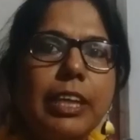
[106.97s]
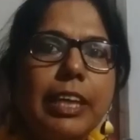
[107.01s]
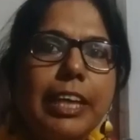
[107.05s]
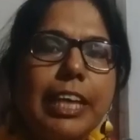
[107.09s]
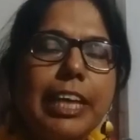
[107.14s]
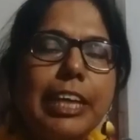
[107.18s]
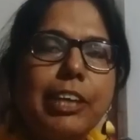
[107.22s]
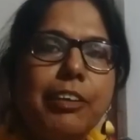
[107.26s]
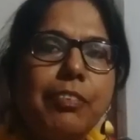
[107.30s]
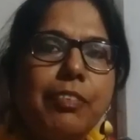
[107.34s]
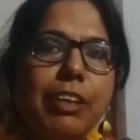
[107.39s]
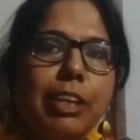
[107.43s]

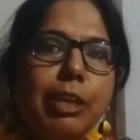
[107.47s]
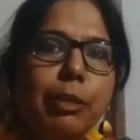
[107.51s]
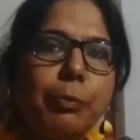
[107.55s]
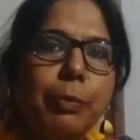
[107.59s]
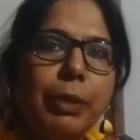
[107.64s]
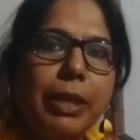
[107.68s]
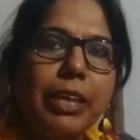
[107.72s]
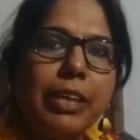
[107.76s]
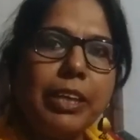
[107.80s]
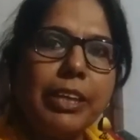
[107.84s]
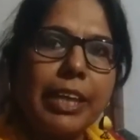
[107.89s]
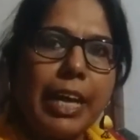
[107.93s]
it will
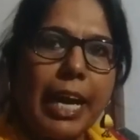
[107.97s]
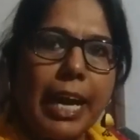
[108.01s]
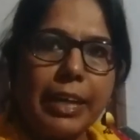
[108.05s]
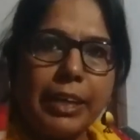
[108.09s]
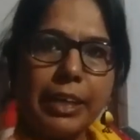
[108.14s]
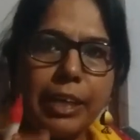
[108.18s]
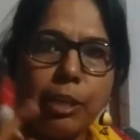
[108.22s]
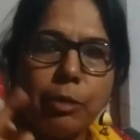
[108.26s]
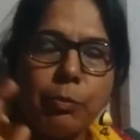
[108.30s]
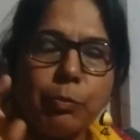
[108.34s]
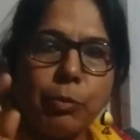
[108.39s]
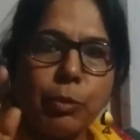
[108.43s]
be
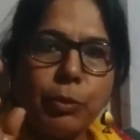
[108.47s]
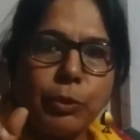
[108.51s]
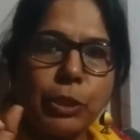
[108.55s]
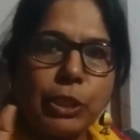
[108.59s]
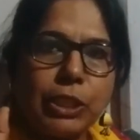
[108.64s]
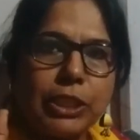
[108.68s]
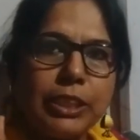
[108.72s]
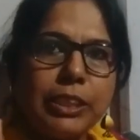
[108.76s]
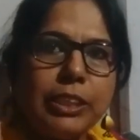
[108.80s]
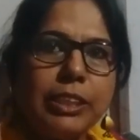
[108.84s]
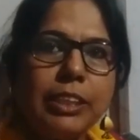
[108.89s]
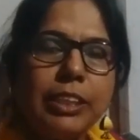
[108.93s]
random
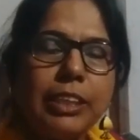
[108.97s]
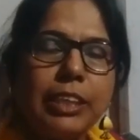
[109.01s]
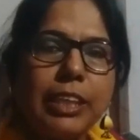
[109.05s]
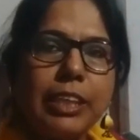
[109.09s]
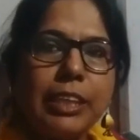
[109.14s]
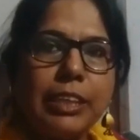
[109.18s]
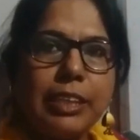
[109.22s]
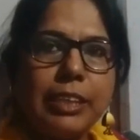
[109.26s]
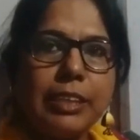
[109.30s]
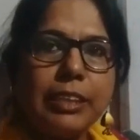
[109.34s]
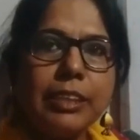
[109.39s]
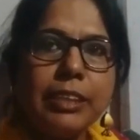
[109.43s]
motion
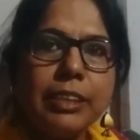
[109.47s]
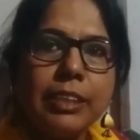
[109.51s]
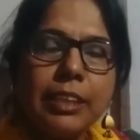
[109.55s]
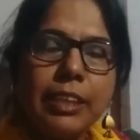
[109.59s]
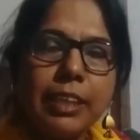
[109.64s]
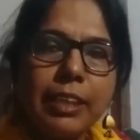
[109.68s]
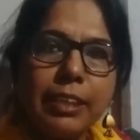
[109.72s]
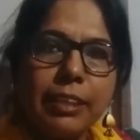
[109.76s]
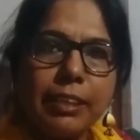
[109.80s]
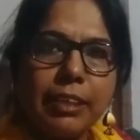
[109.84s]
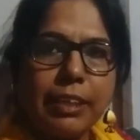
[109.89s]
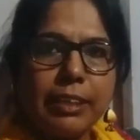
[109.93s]
in the
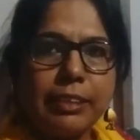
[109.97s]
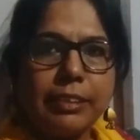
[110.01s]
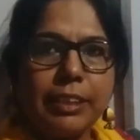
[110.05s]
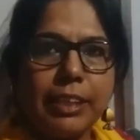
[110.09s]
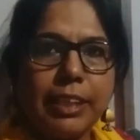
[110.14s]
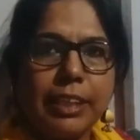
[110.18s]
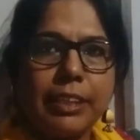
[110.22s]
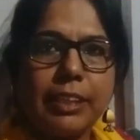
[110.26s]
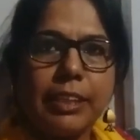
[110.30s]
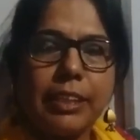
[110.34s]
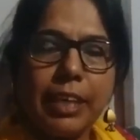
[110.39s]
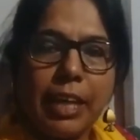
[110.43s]

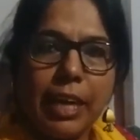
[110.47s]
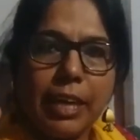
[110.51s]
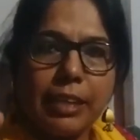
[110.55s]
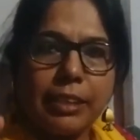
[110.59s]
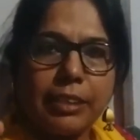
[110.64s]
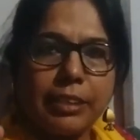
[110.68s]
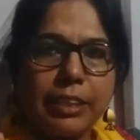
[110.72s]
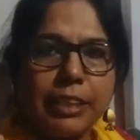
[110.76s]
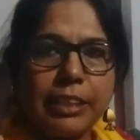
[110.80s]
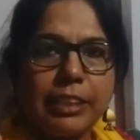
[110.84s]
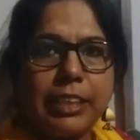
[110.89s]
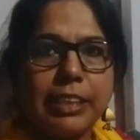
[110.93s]
container
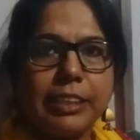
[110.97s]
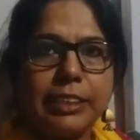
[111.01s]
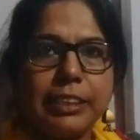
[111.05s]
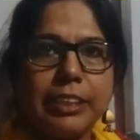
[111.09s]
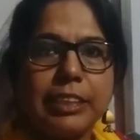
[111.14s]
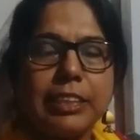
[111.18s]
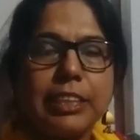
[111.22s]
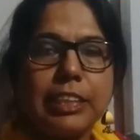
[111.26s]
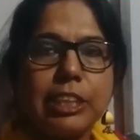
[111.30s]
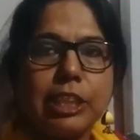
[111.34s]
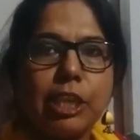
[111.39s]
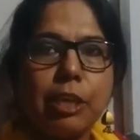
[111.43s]
or in the
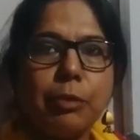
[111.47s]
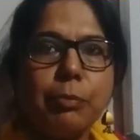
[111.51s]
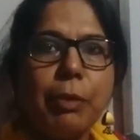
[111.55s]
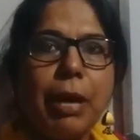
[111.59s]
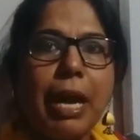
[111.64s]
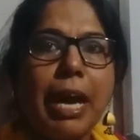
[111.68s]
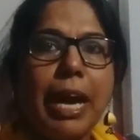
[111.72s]
system,